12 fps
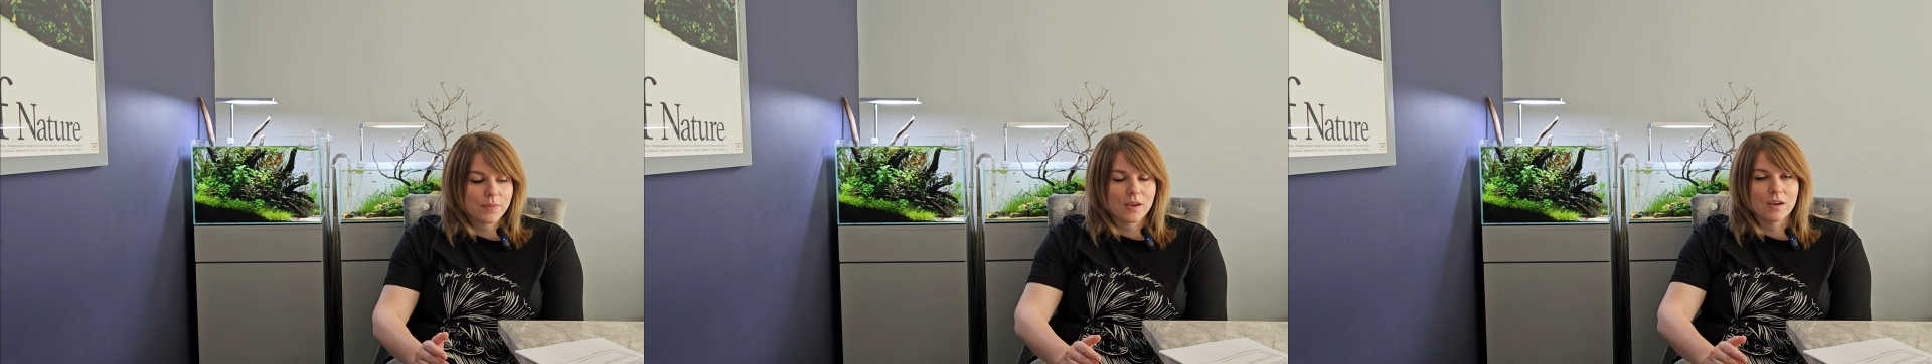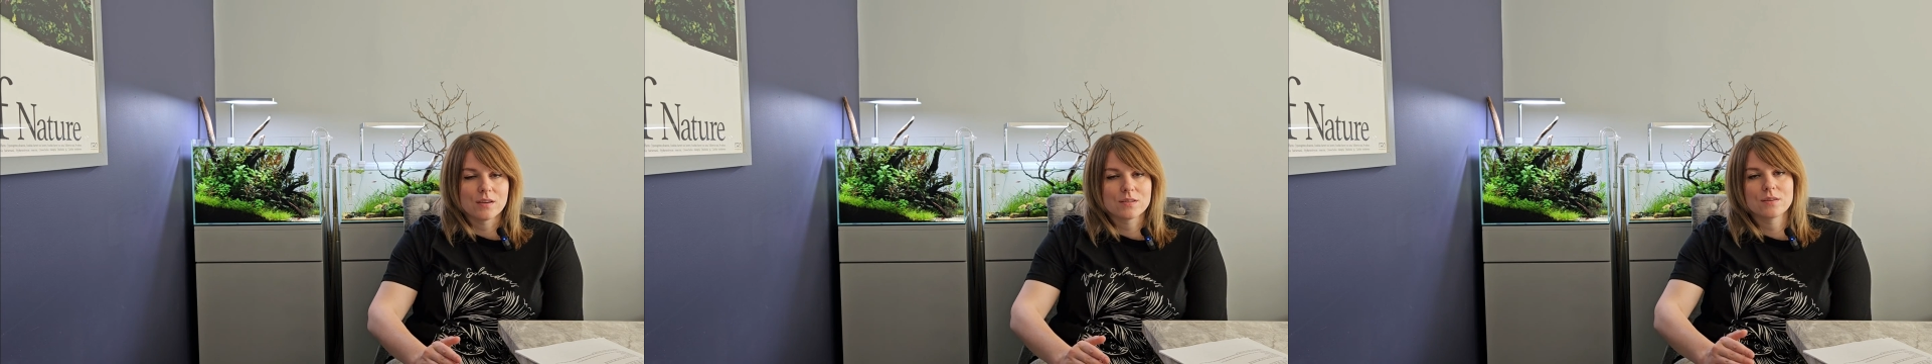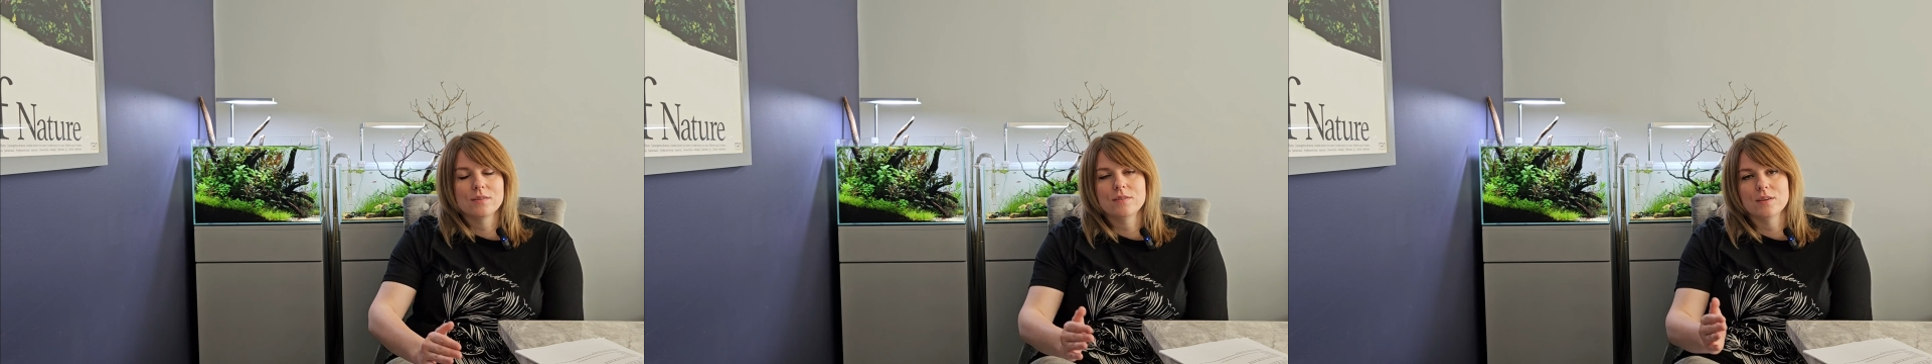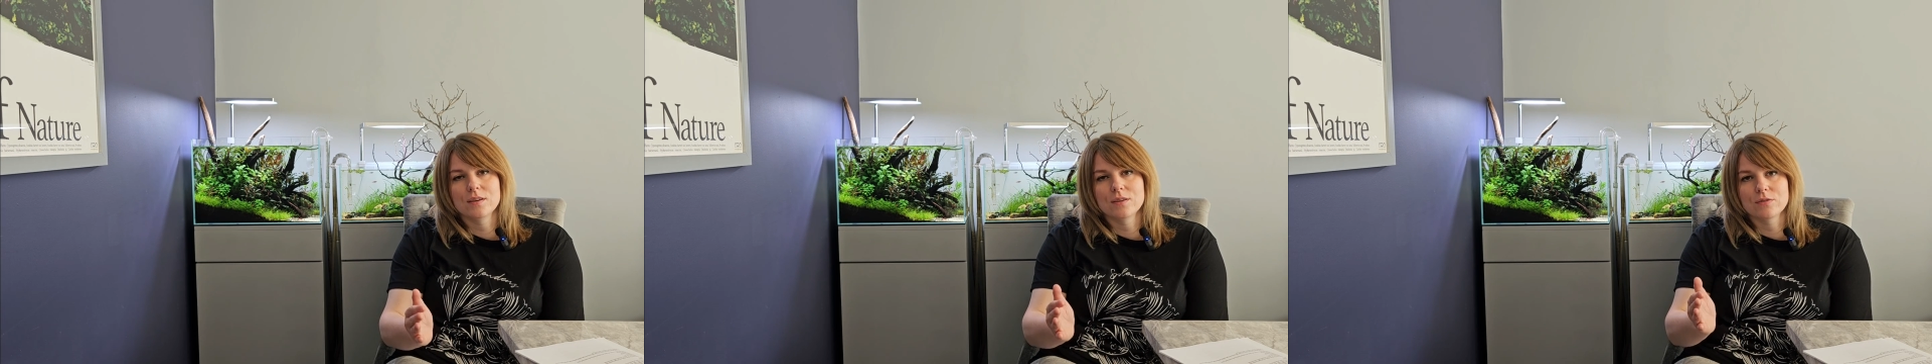So
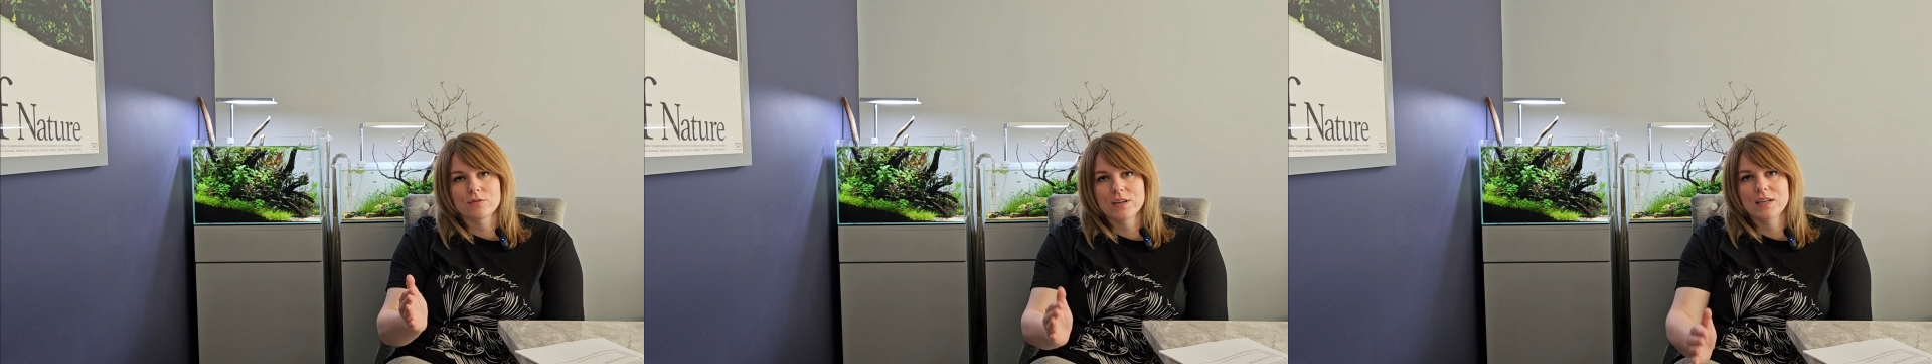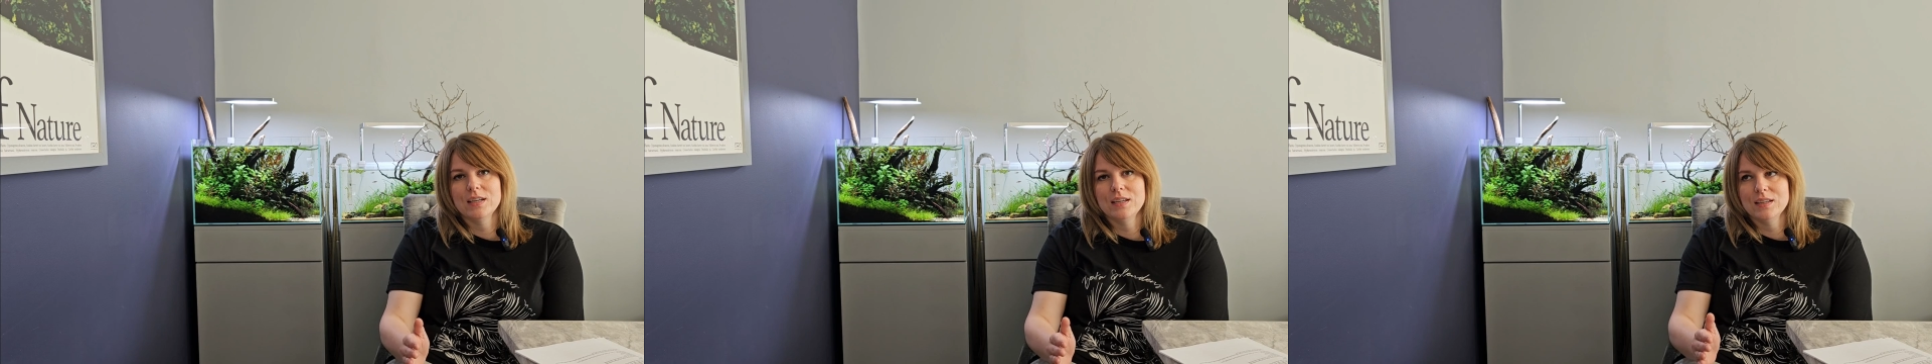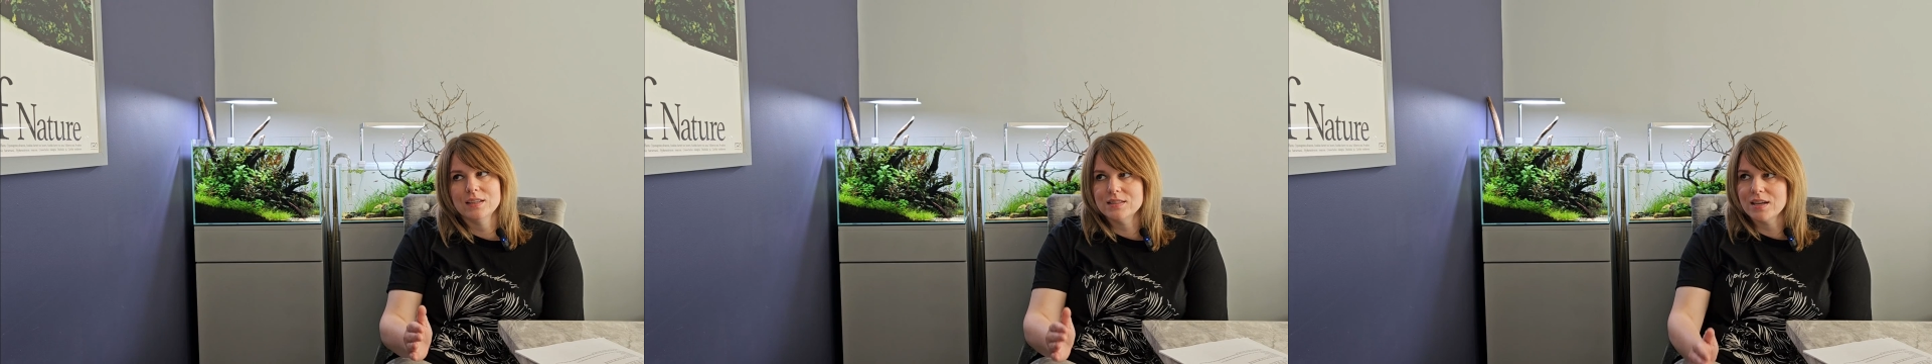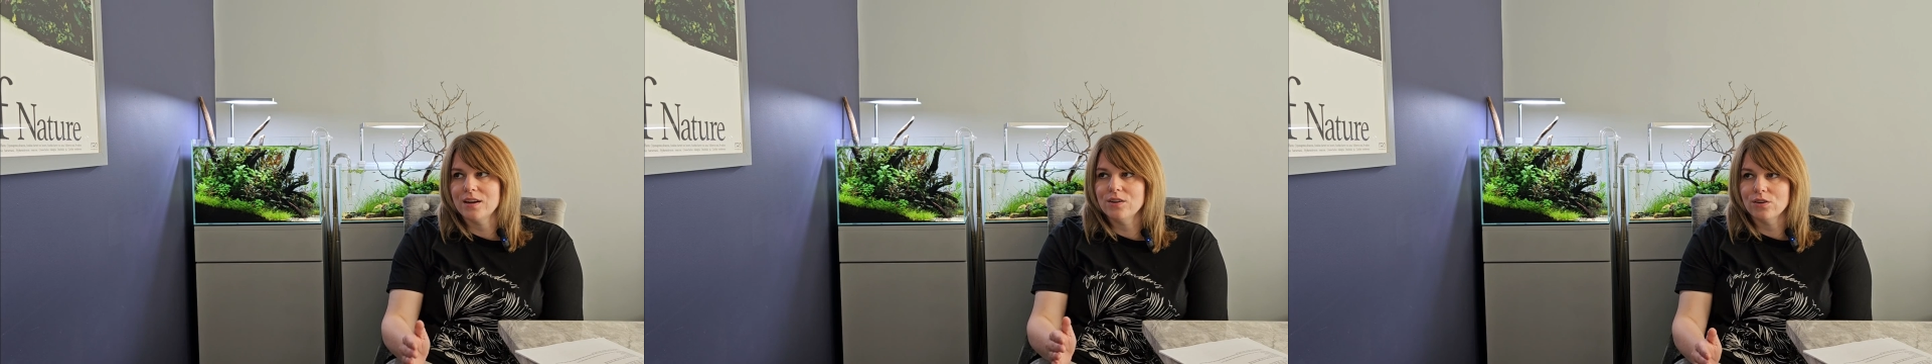if you're really
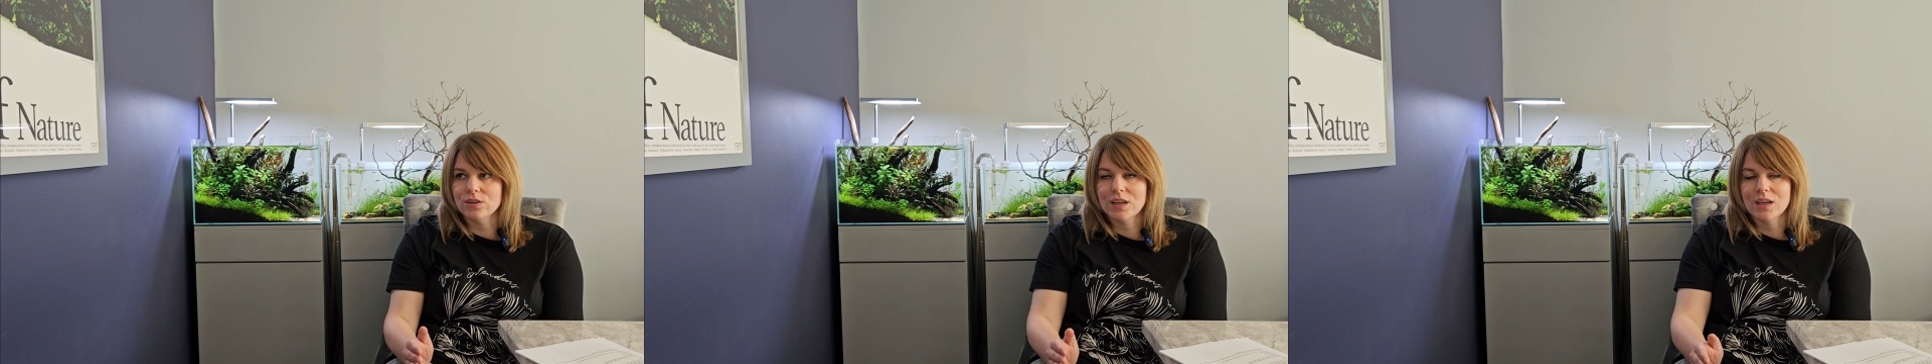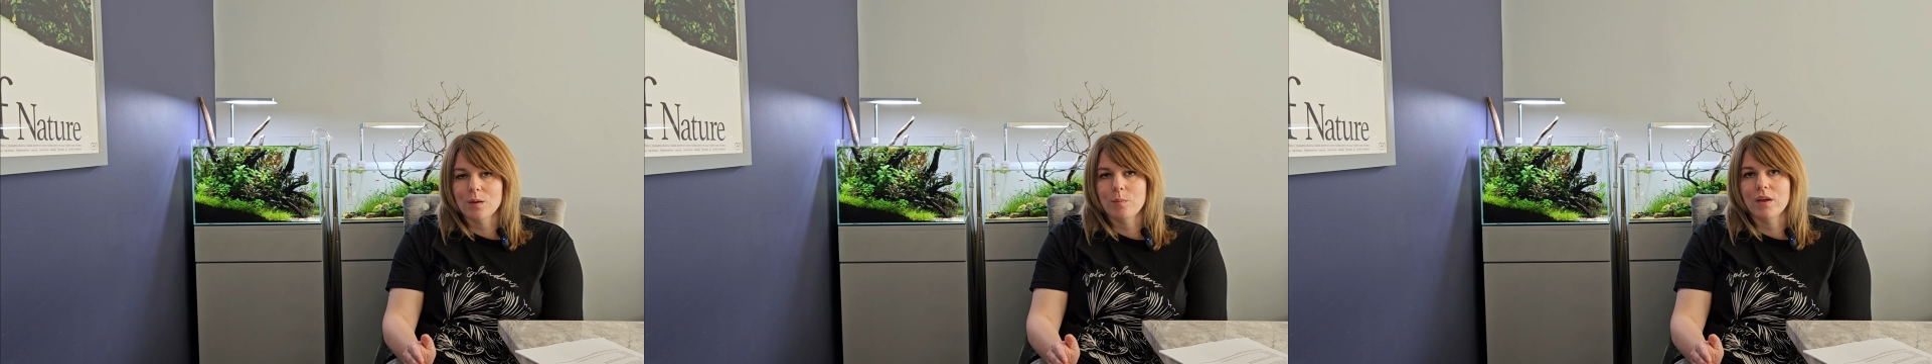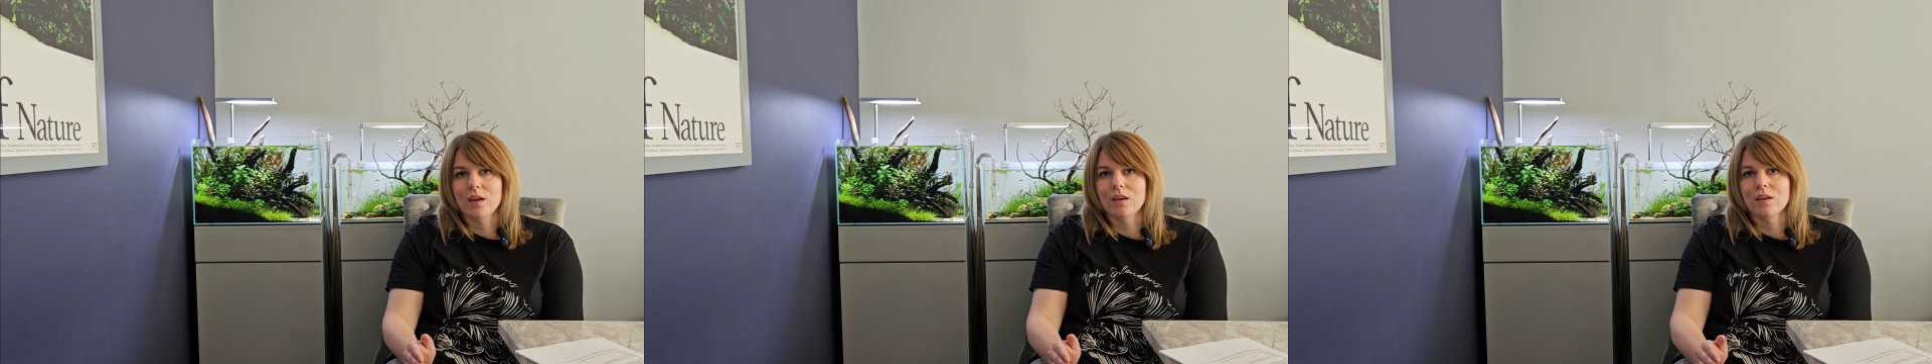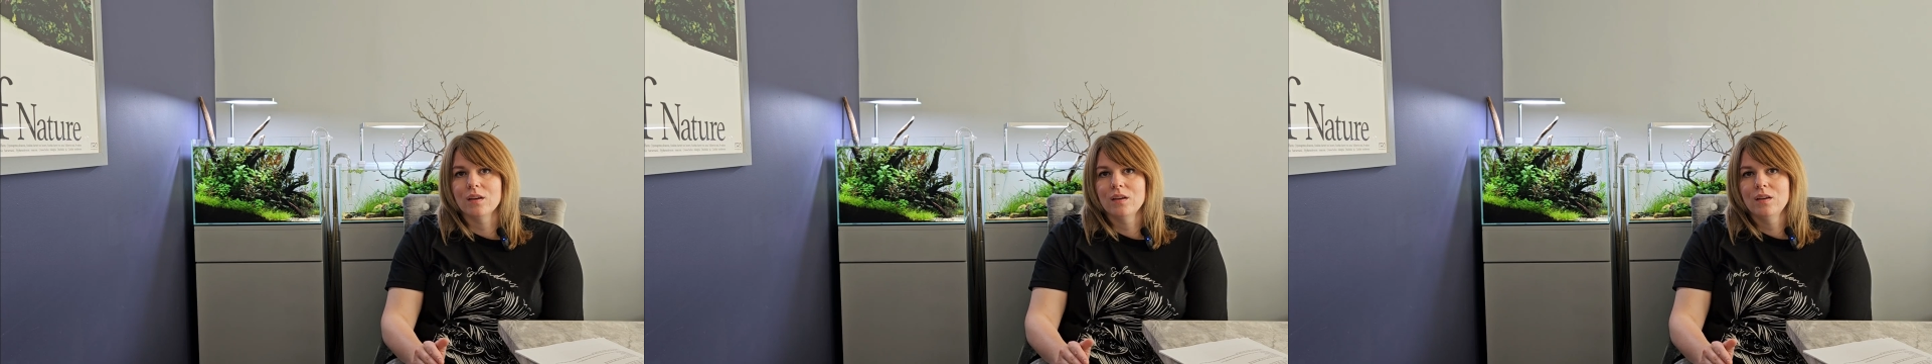intent on
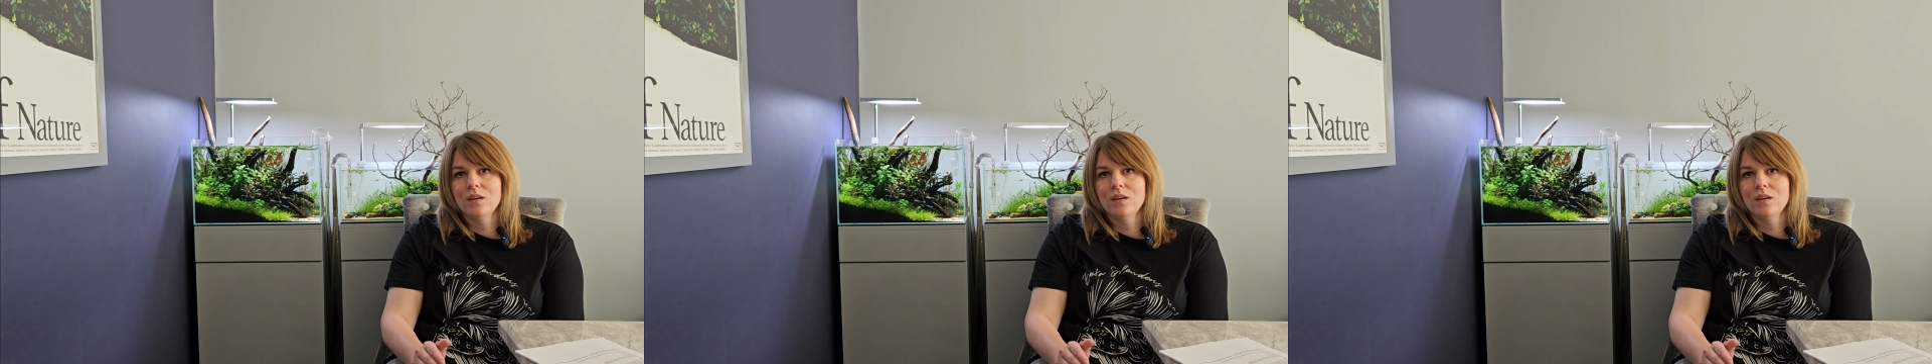keeping